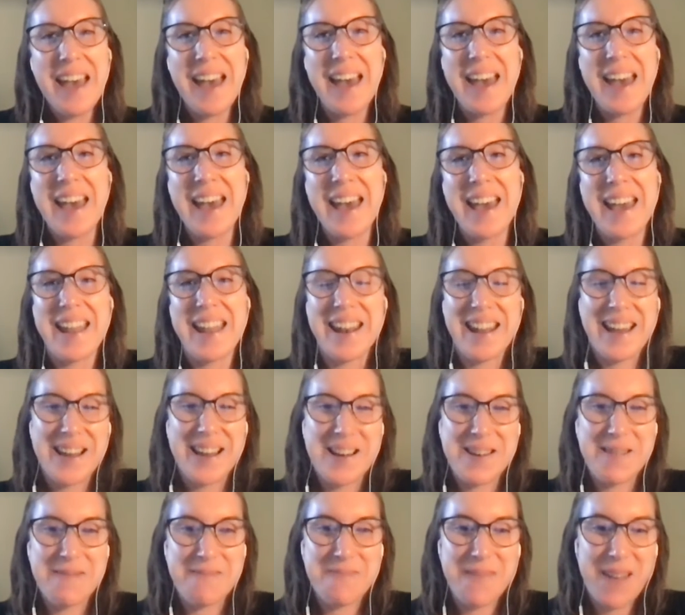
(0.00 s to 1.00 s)

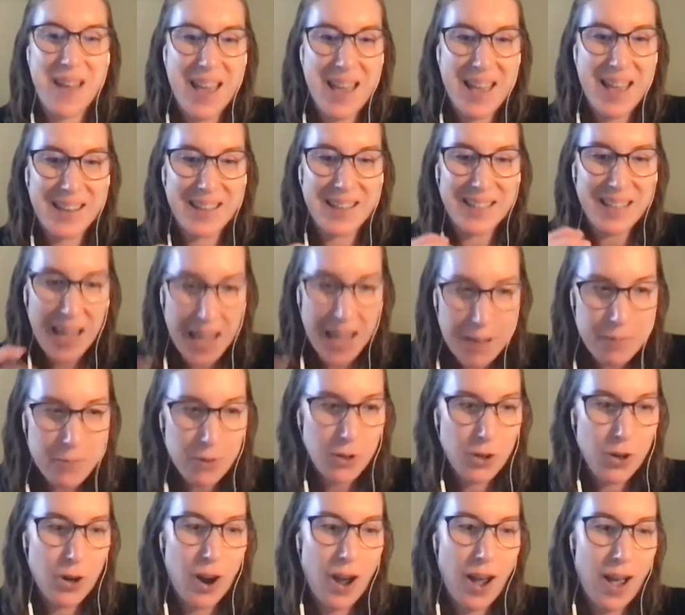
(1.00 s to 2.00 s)
and came
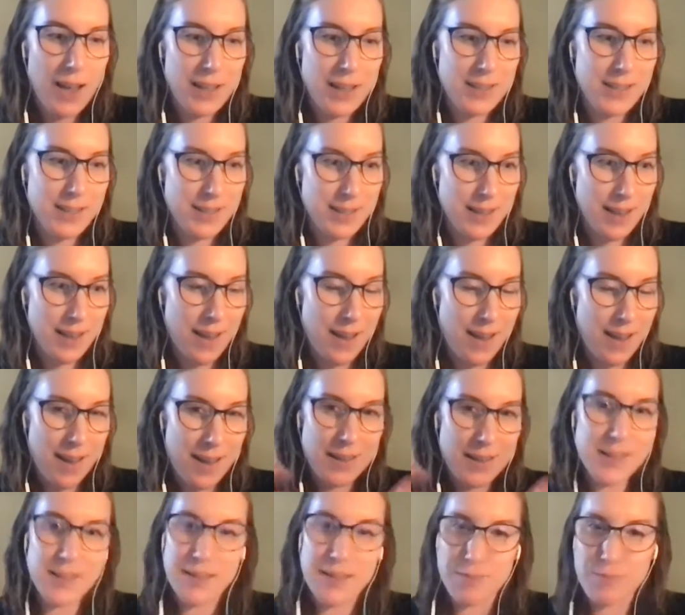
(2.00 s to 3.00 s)
across
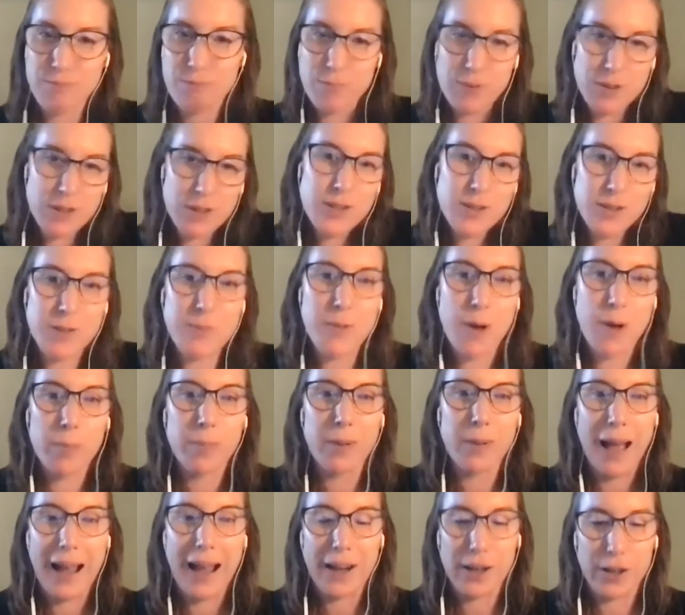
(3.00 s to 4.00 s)
just a small
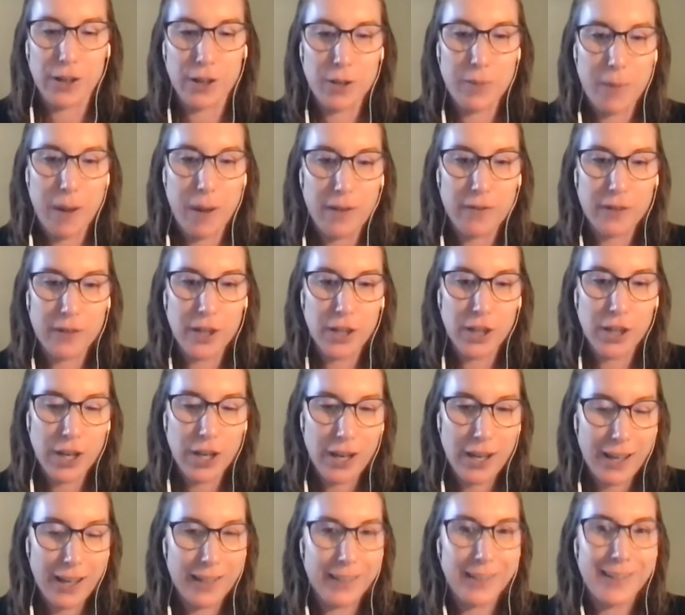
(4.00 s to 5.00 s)
placard about Vera,
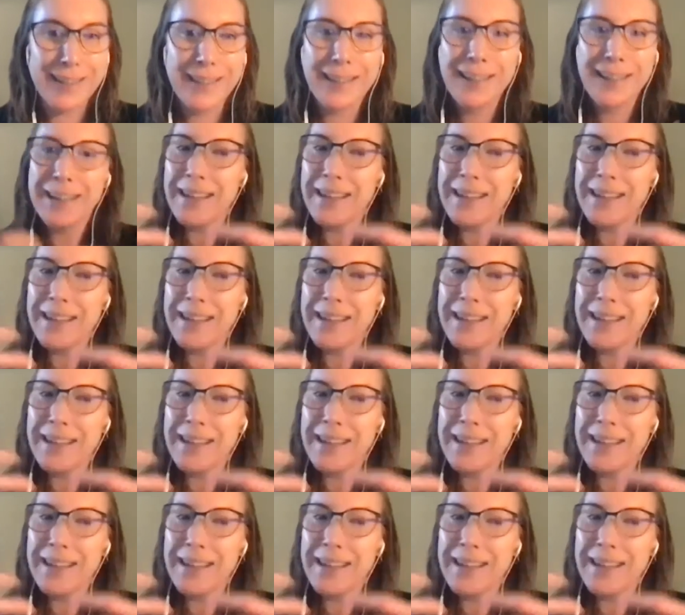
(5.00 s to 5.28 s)
and